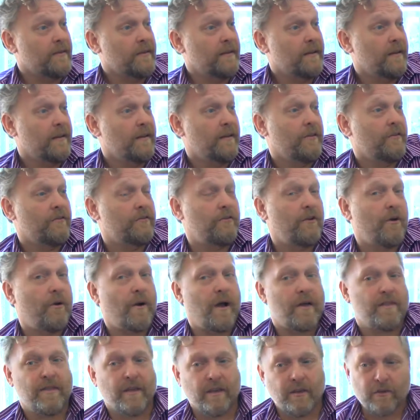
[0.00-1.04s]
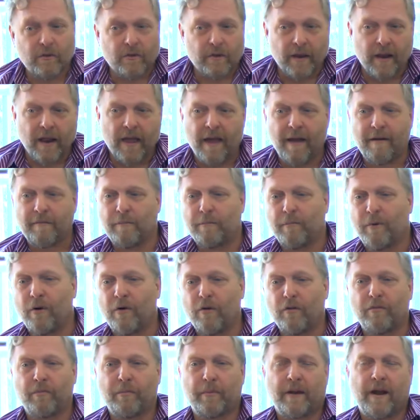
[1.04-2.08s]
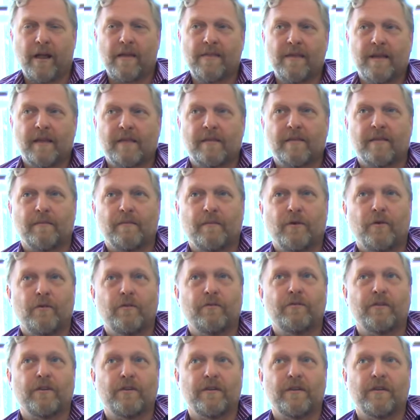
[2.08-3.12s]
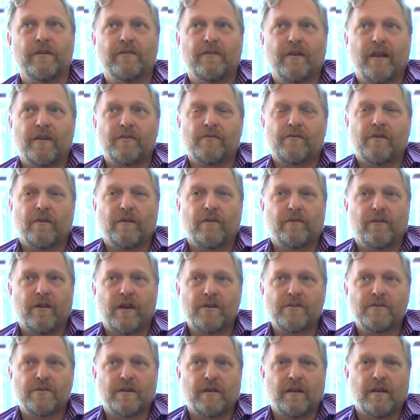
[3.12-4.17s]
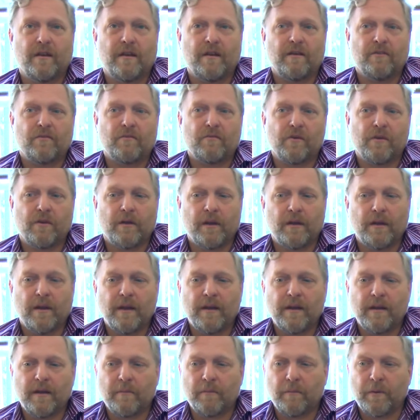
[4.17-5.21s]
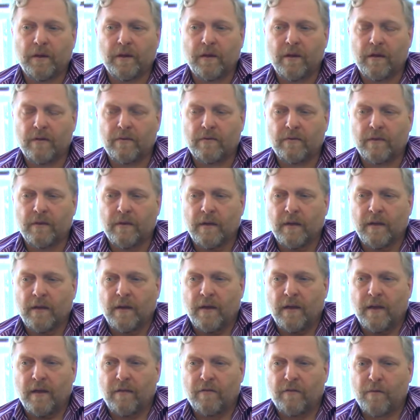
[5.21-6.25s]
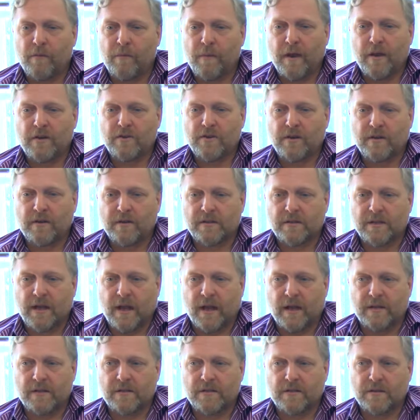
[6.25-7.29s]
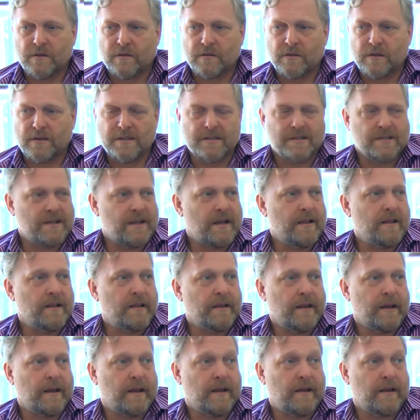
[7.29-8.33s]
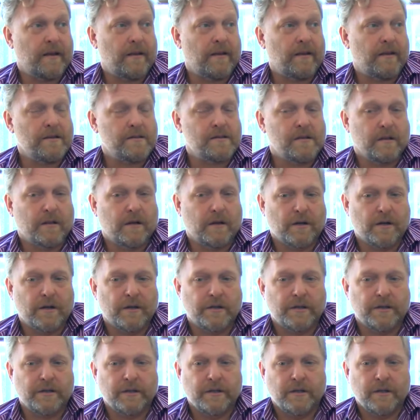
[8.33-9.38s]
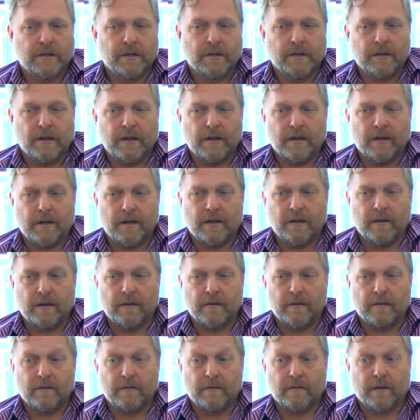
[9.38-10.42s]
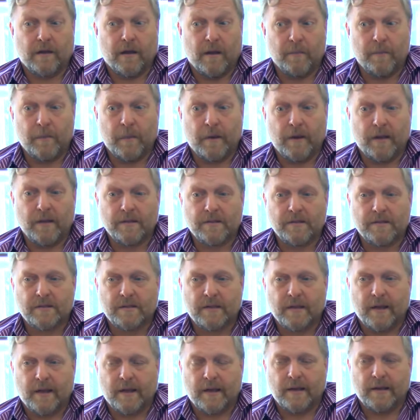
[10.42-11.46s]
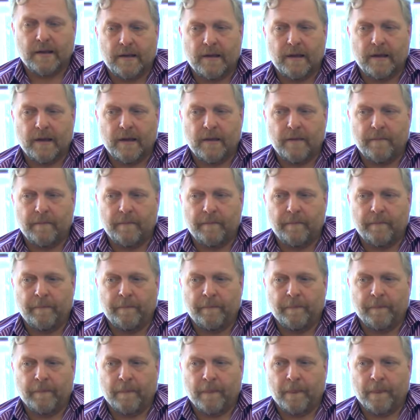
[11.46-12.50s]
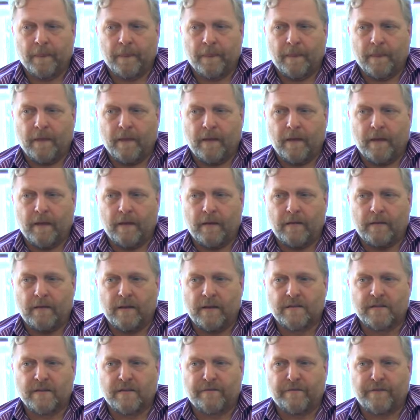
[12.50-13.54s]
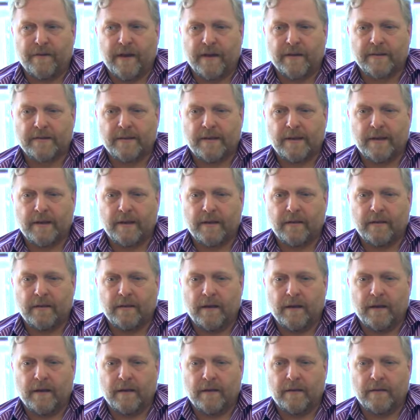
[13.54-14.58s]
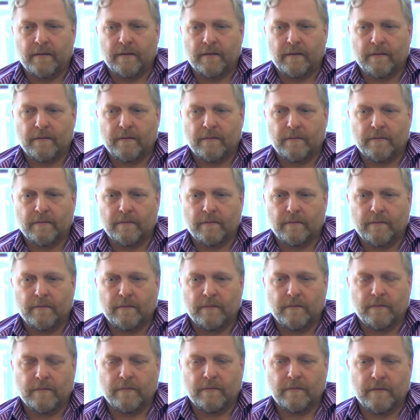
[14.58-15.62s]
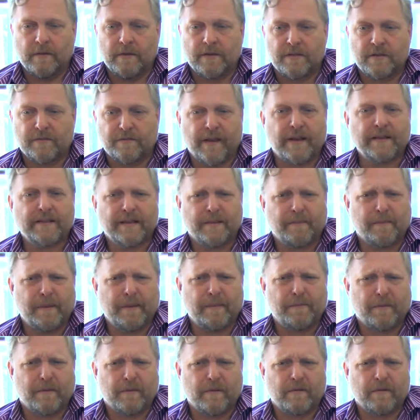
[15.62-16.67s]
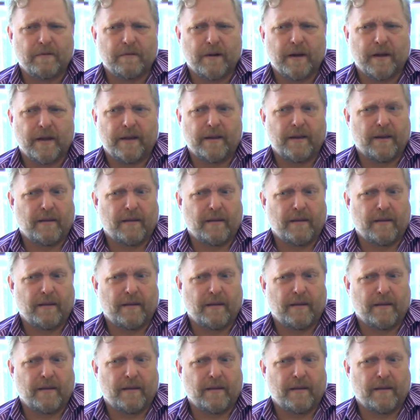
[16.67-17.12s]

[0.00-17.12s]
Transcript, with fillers: Yeah. So I think you can have both, but I think the move to decentralization is really needed, because information has gotten so consolidated in these large uh, companies that um, it, it's affecting uh, it's affecting people, right?